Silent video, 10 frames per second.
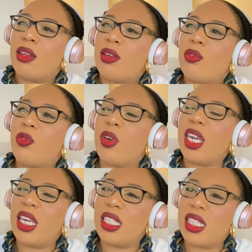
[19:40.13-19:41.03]

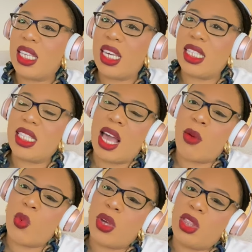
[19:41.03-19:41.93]
Freeze it.
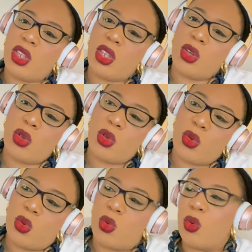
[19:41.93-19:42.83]
I'm with
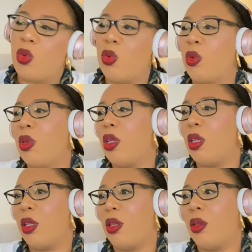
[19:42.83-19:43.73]
you. You say
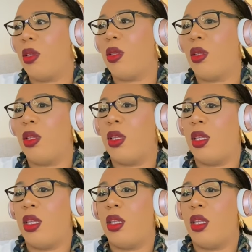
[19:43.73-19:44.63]
right, Brett. You know
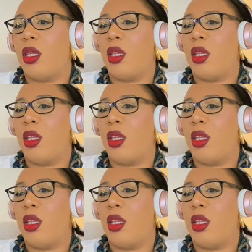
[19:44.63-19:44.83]
that.